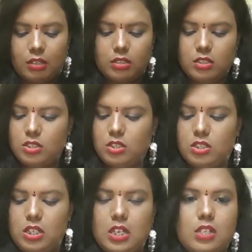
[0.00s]
this
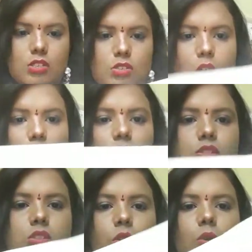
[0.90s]
sheet is
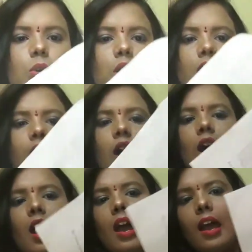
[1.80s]
also
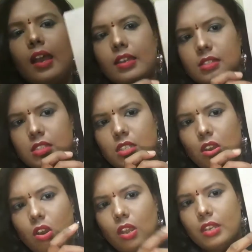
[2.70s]
has
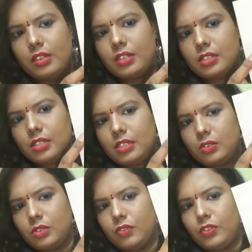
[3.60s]
the oily
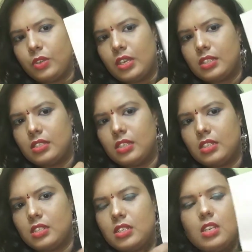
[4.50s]
residue, if you can see
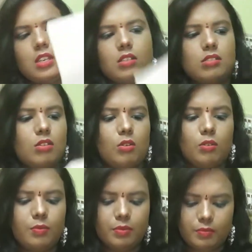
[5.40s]
it.
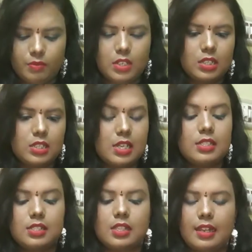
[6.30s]
So it
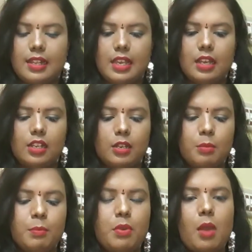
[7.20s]
does leak a little
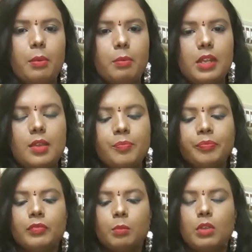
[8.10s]
bit. Probably
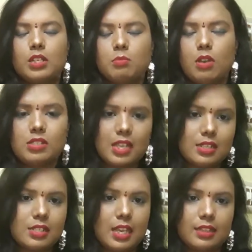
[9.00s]
Blushboxx
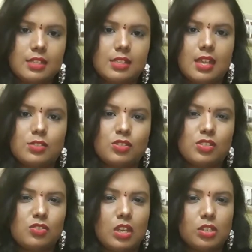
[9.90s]
can take this as a
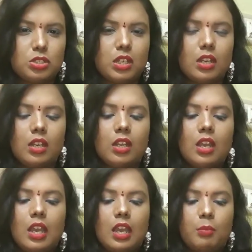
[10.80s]
suggestion
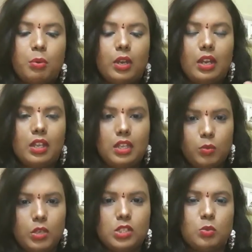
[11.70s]
and put an
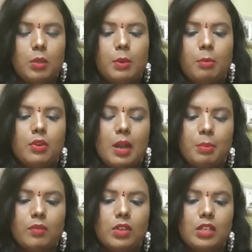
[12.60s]
individual bubble
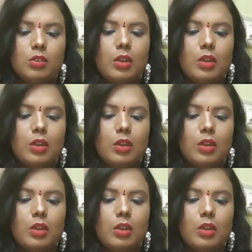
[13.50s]
wrapping when you